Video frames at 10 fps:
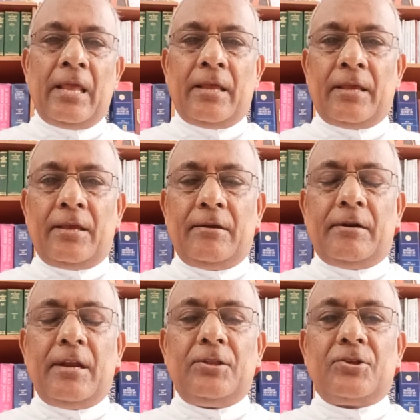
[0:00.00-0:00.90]

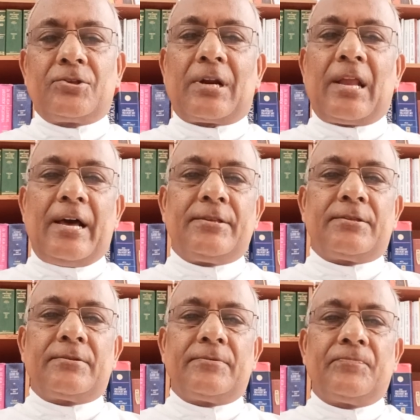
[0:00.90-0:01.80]
Here in this
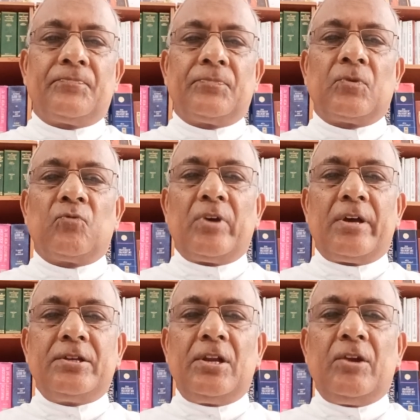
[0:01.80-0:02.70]
class, we
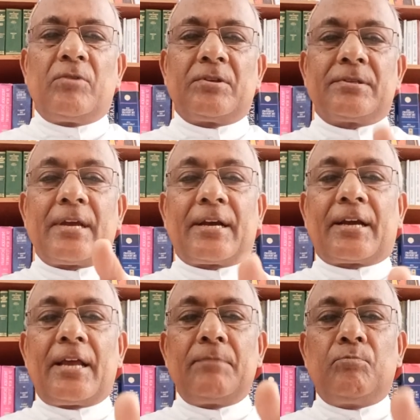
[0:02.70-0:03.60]
are dealing with the
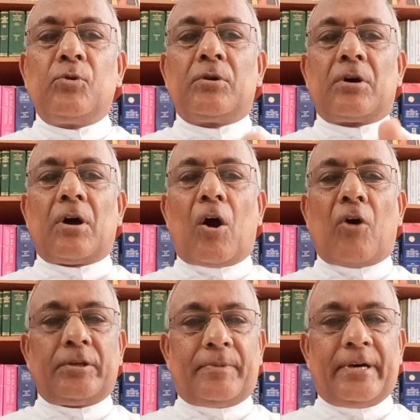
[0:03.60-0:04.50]
second book
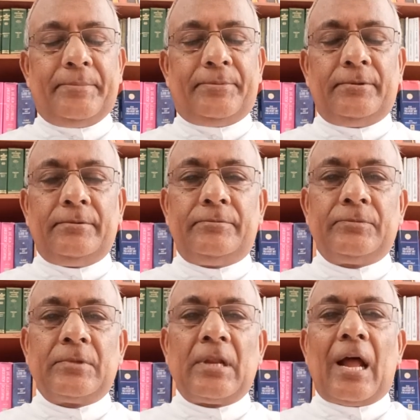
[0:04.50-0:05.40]
of the Bible
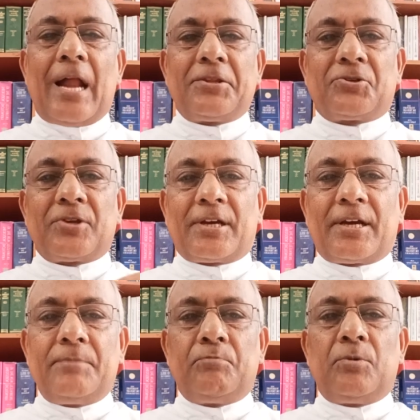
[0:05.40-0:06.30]
and the
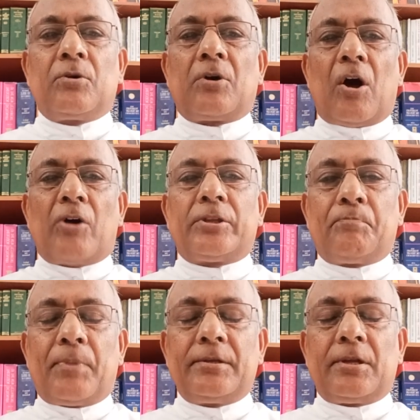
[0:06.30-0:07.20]
second book of the
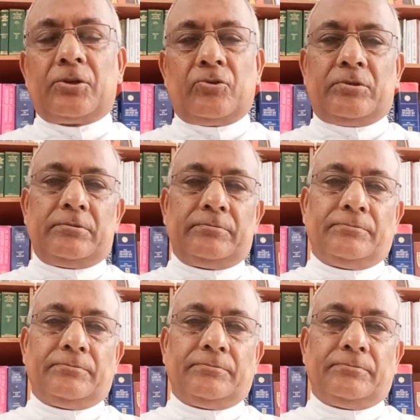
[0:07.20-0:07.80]
Pentateuch.